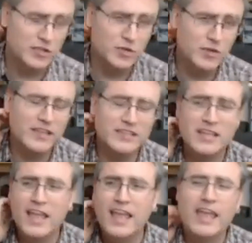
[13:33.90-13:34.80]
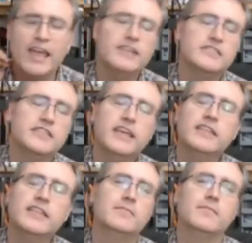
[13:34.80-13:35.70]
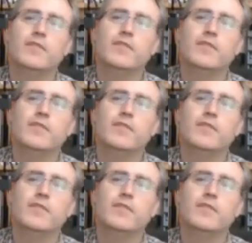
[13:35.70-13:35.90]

this. And it's taking them